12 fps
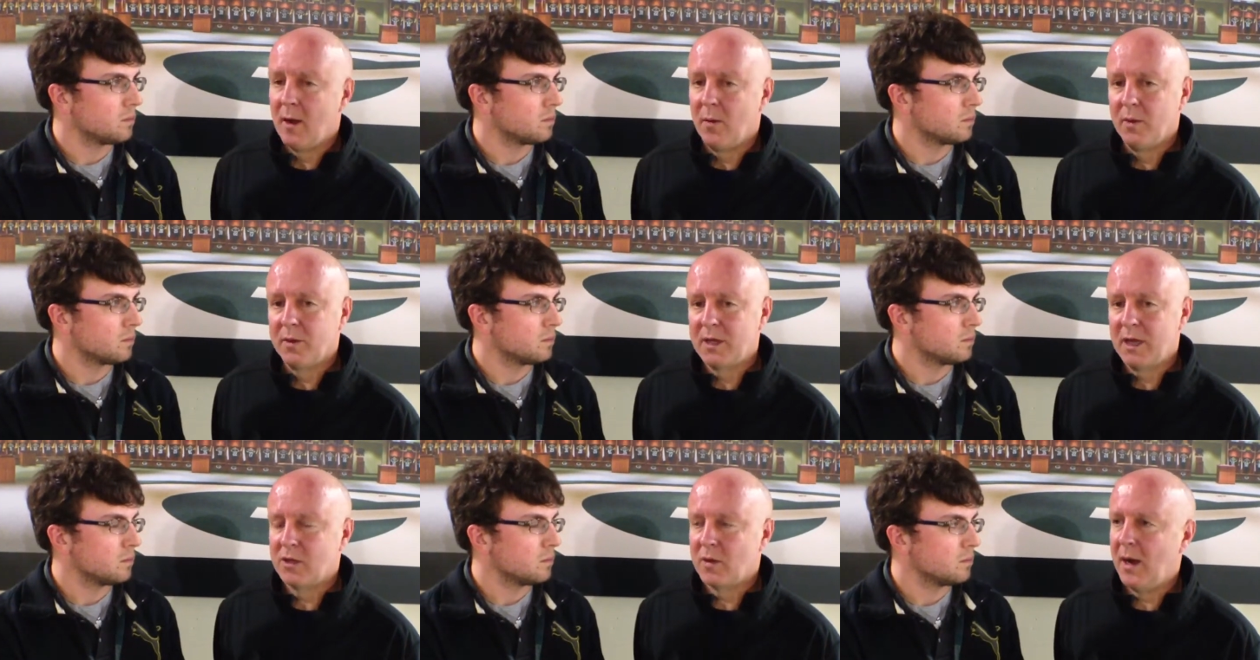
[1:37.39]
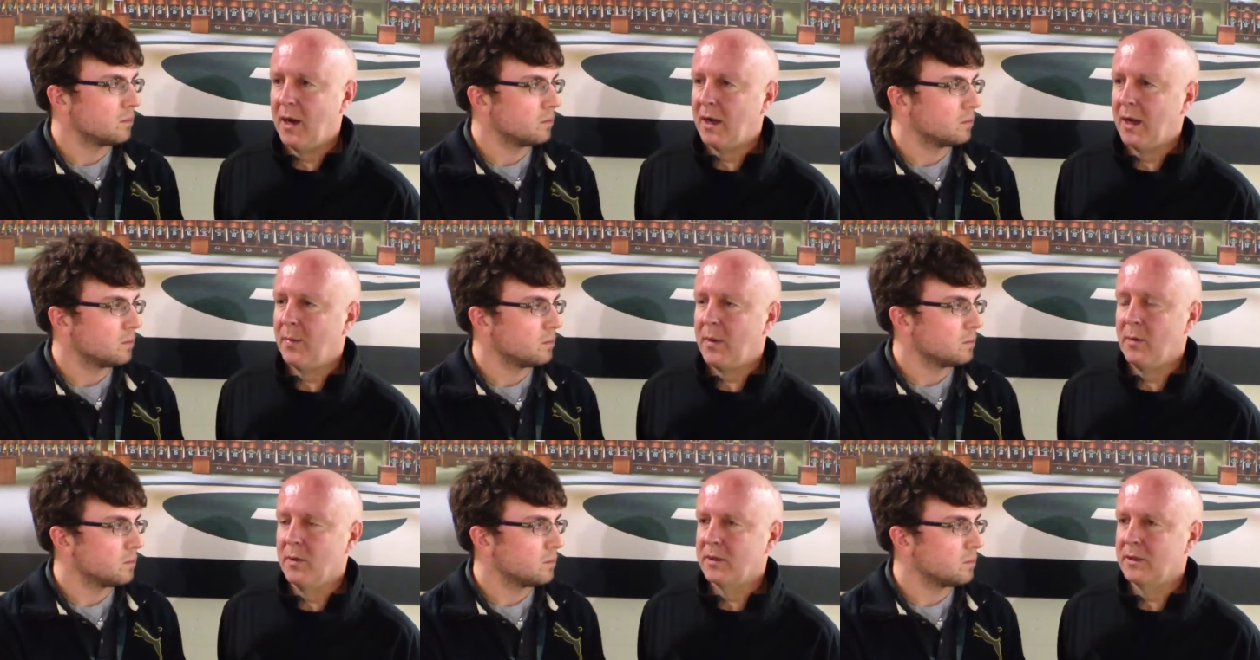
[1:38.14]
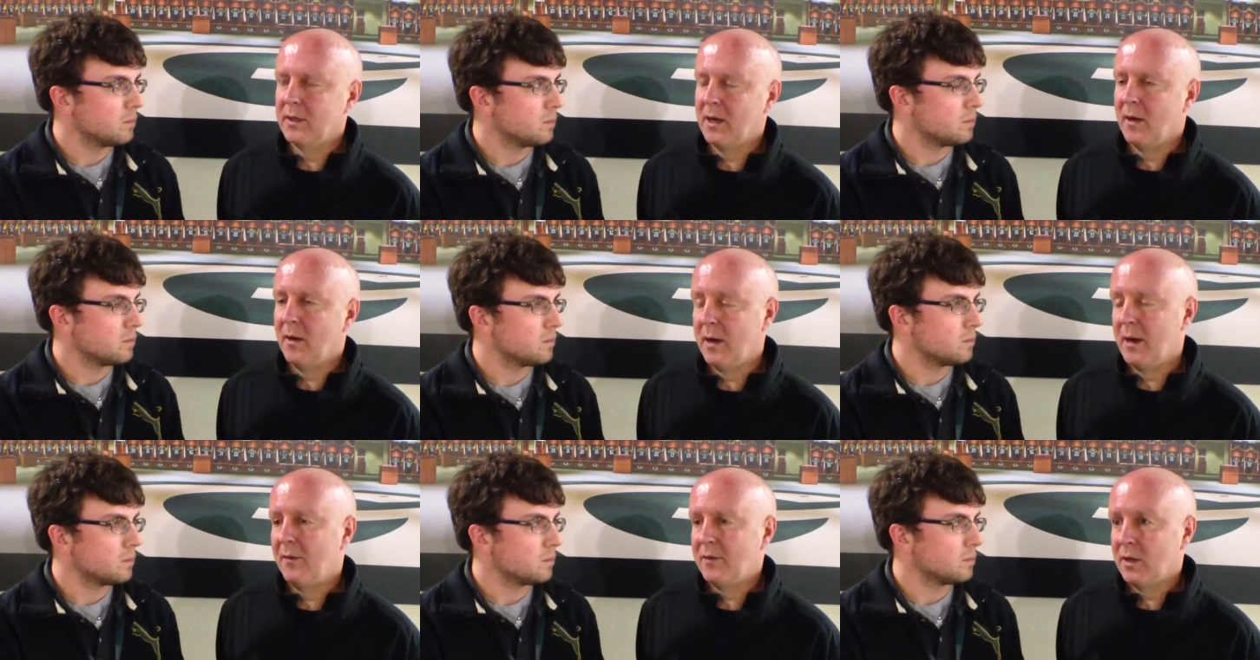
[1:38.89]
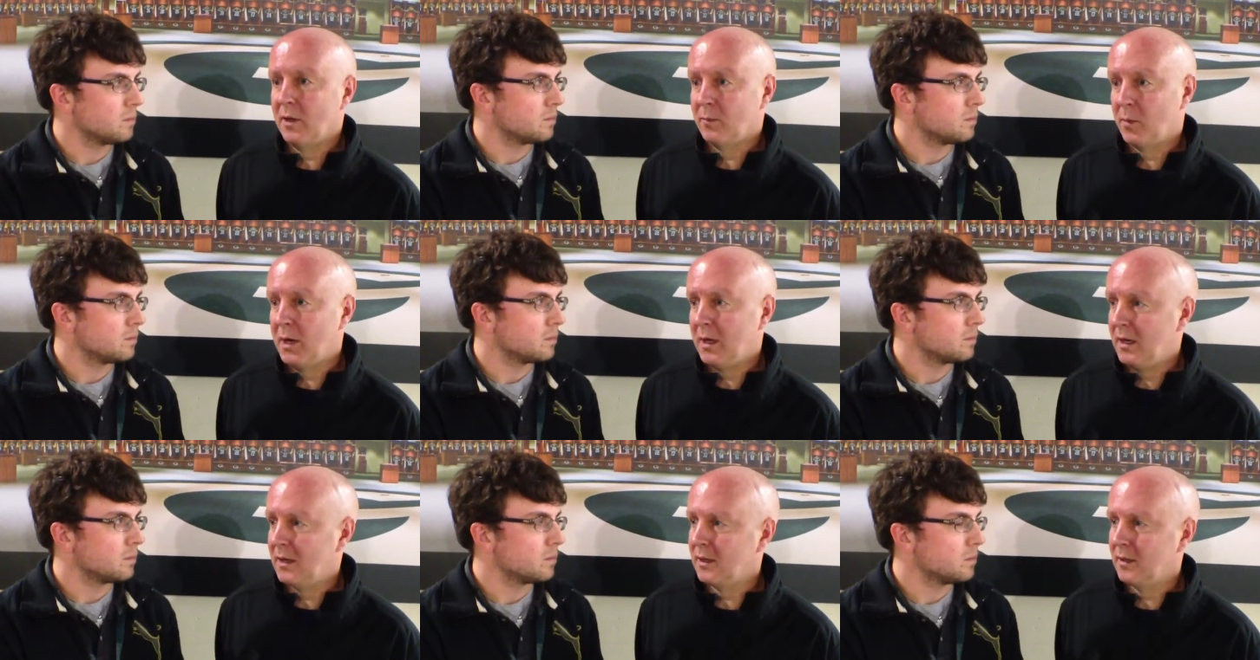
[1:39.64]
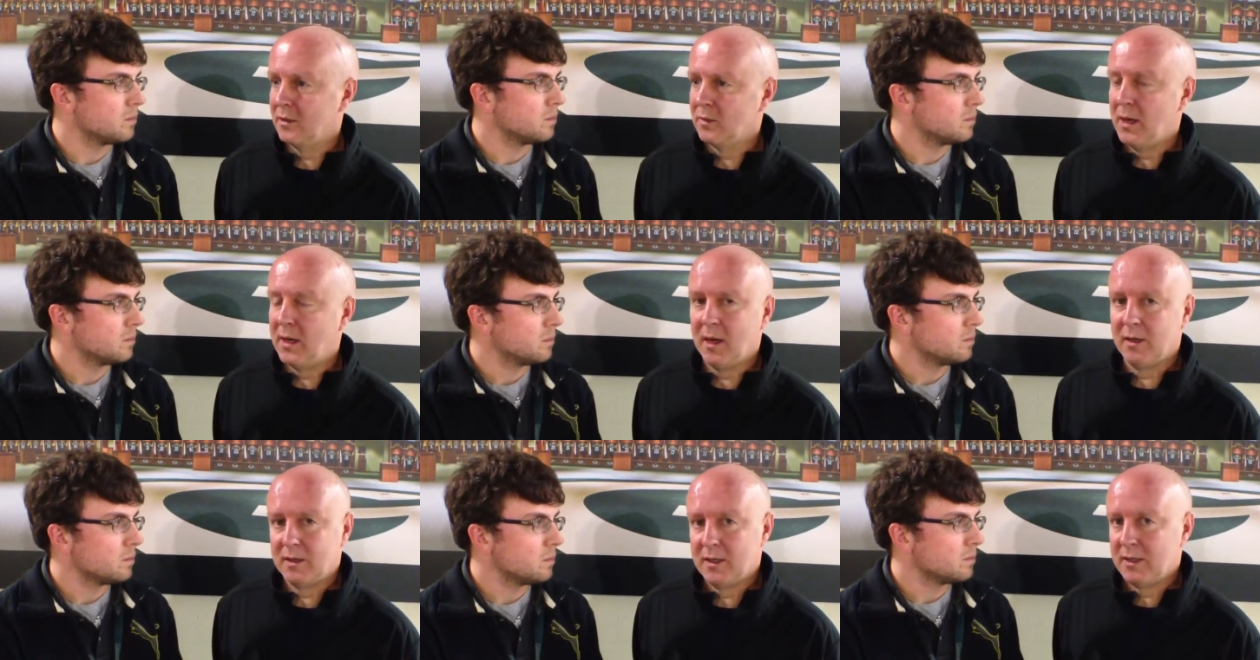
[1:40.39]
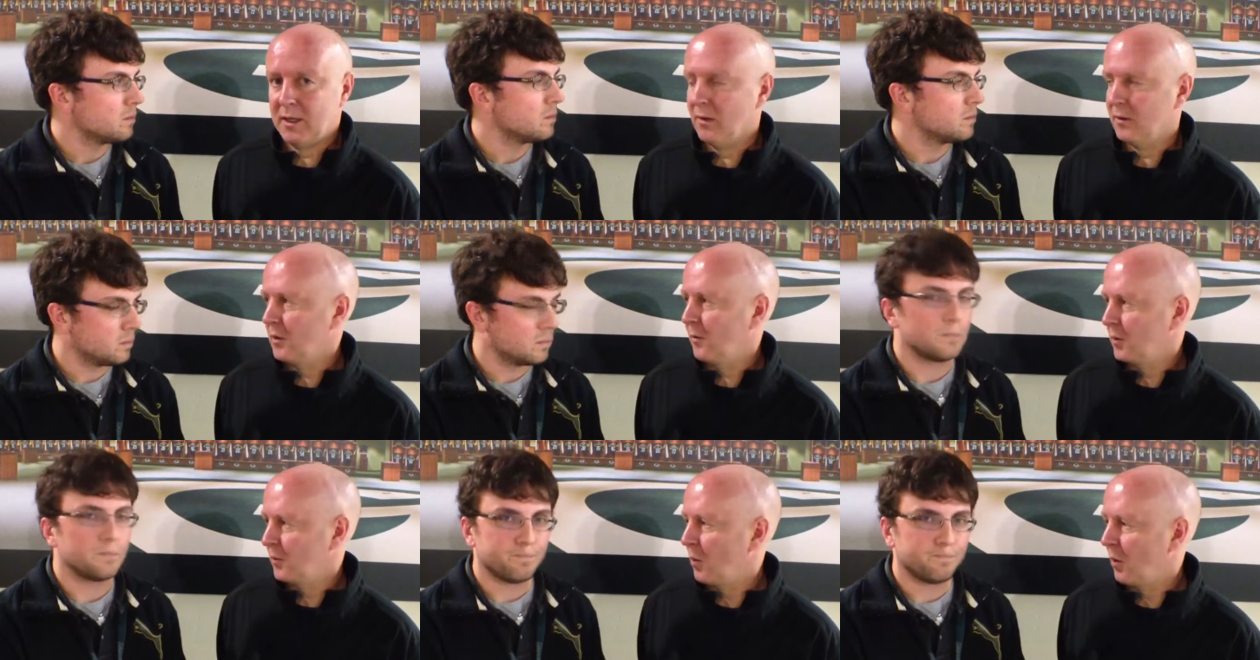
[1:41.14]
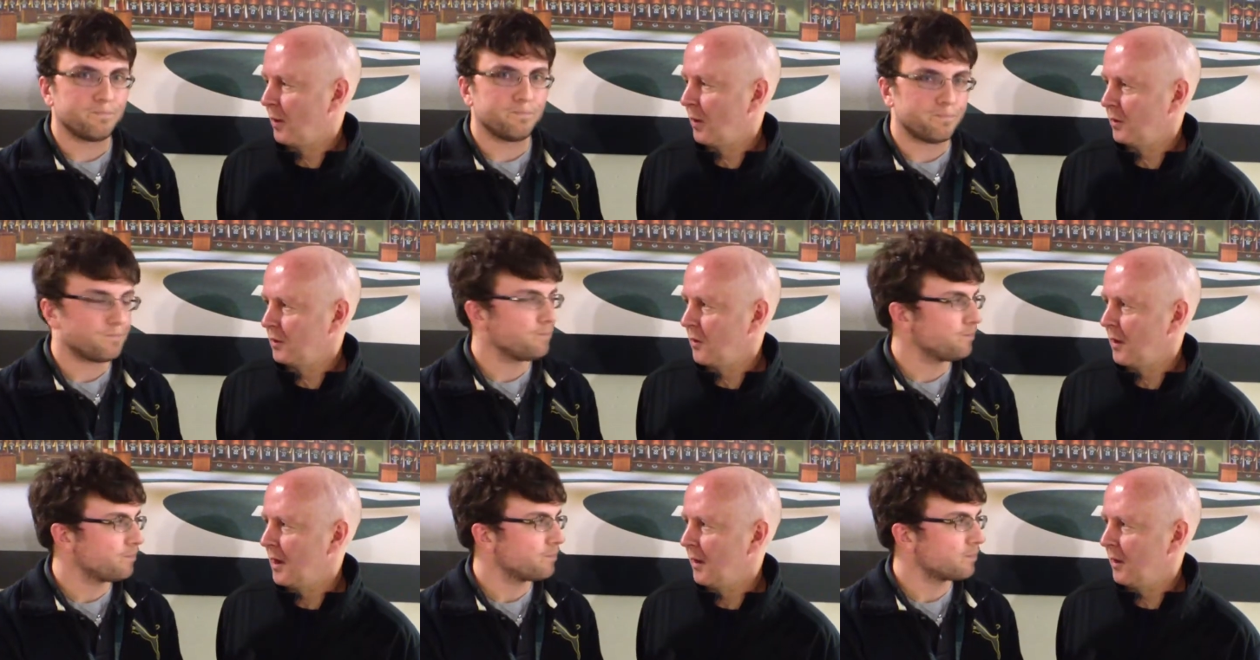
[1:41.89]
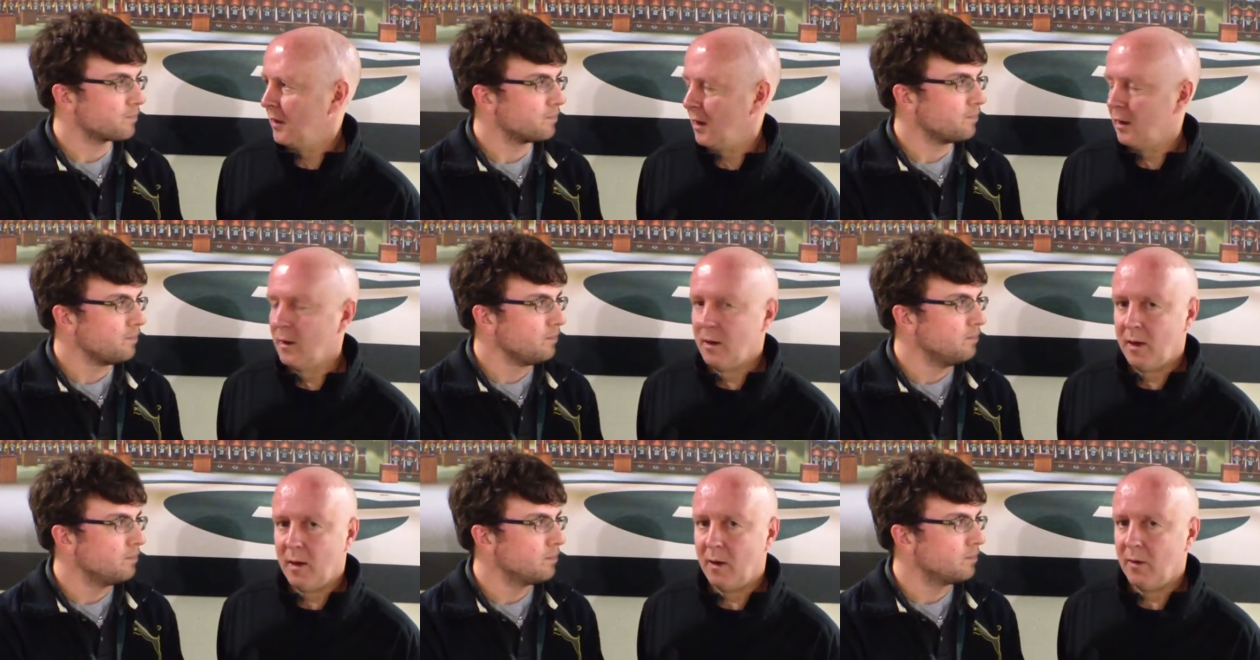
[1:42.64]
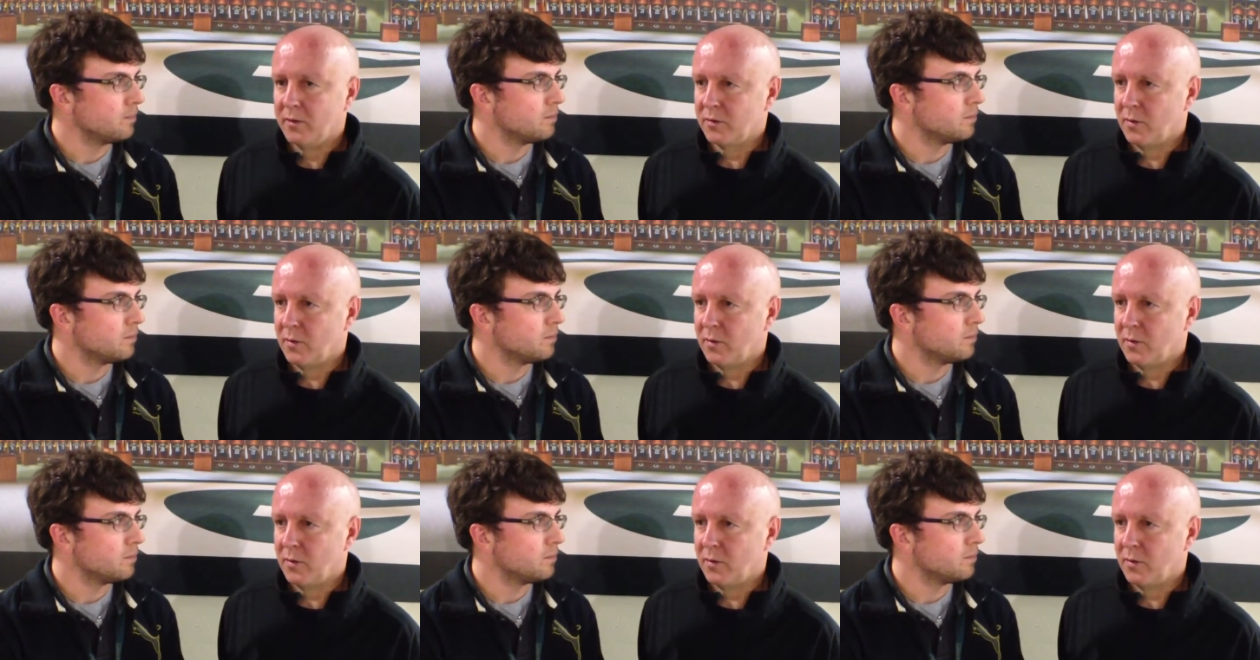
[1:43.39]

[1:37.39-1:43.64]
Speaker 1: Uh, we'll see in training camp. He was, you know, he obviously looked pretty decent this weekend just because he knows so much more about what's going on than the, uh, all those